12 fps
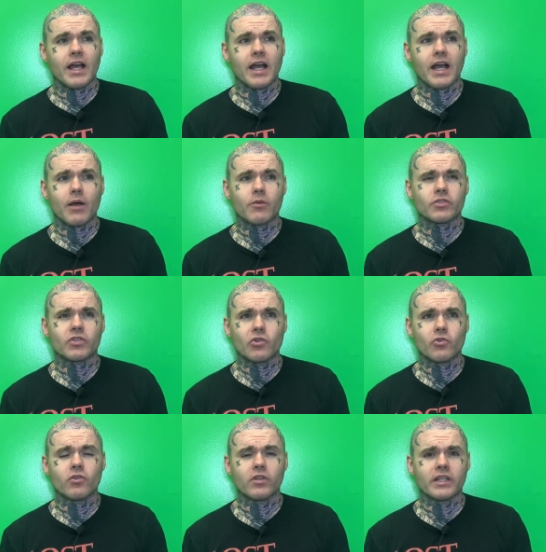I was
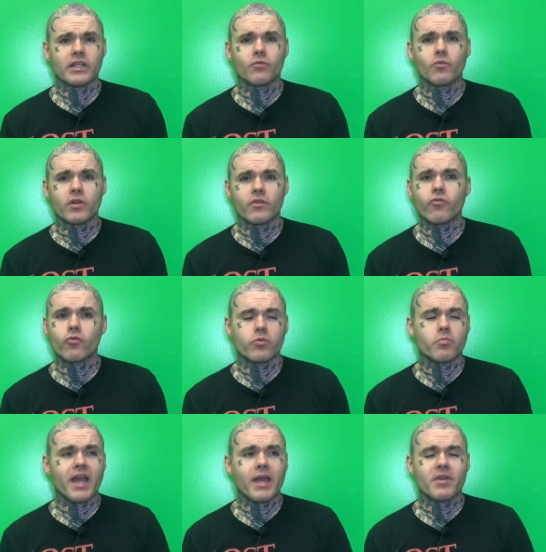Googling 1/4
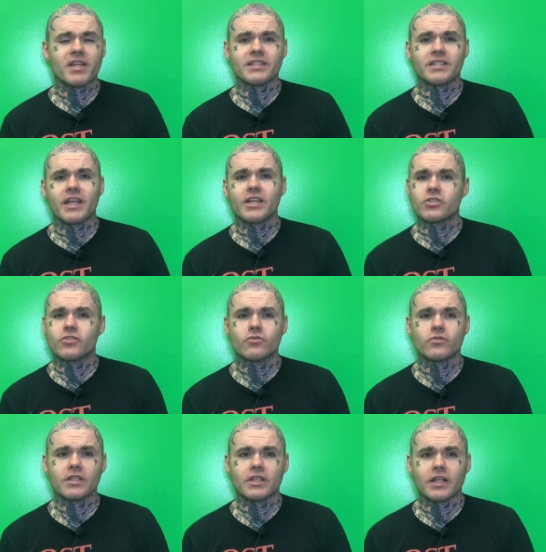Batman
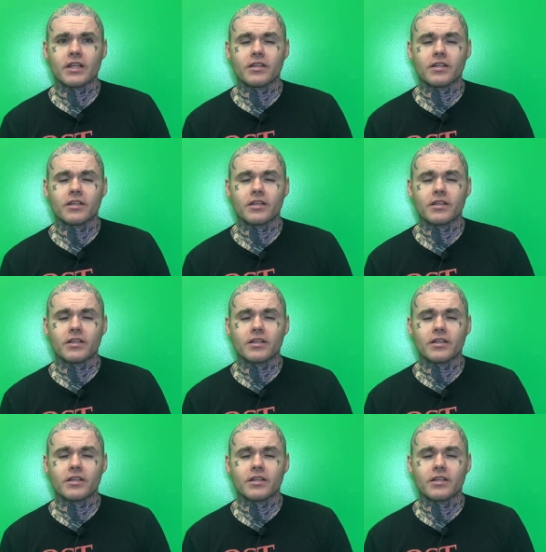statues and